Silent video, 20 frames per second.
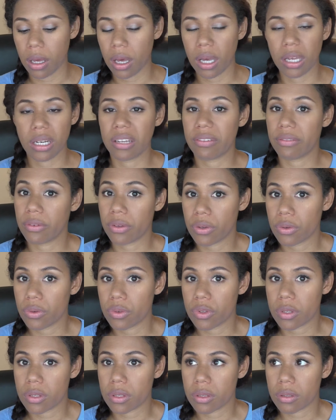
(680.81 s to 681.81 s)
I never
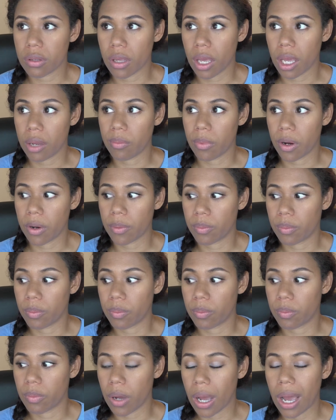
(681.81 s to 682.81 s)
use
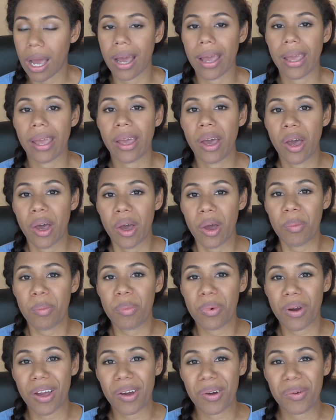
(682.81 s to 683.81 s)

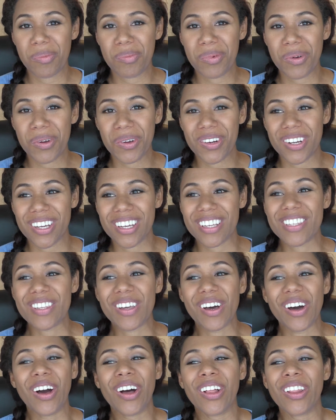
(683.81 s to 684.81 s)
eyebrow products
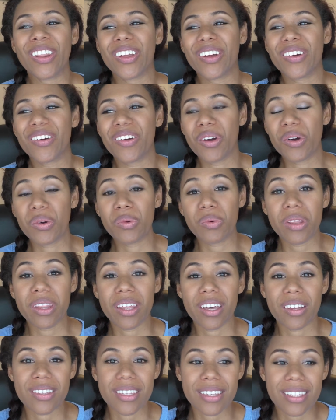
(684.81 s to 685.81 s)
on their own
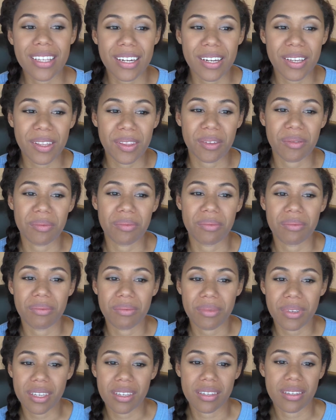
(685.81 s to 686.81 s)
without setting them,
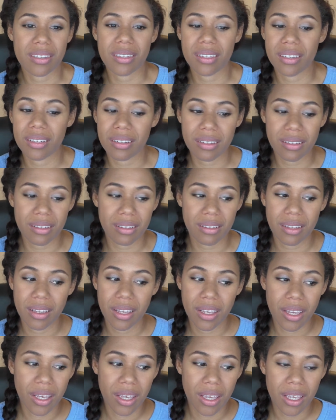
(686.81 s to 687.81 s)
because then,
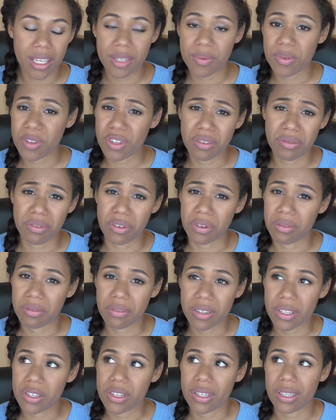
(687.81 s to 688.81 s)
especially if you're in
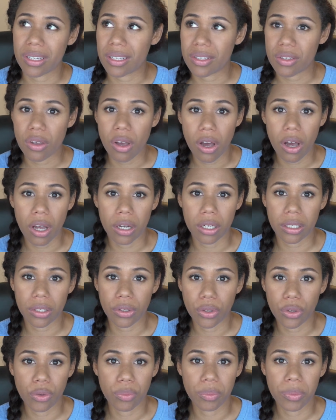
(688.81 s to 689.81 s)
Fiji and it's hot
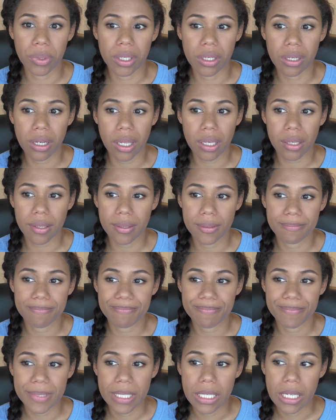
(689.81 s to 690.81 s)
and humid, like
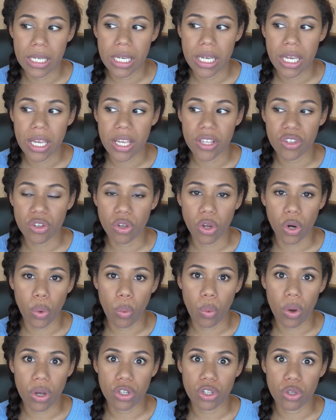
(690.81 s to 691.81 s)
it's gonna
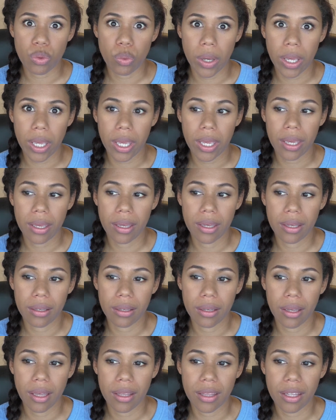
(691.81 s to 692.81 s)
wash away
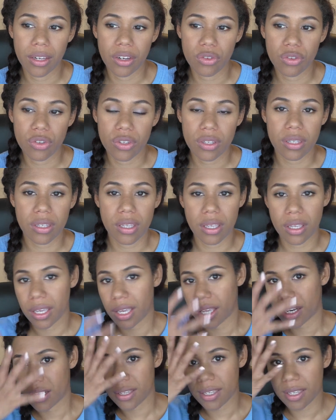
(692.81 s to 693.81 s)
and then you just
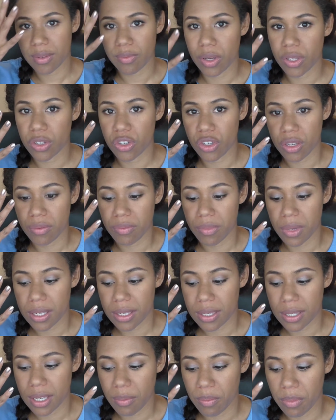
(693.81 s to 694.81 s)
get a smudgy
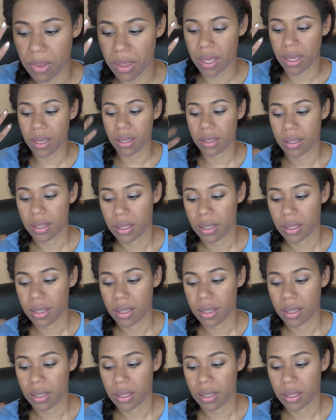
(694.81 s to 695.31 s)
mess up there.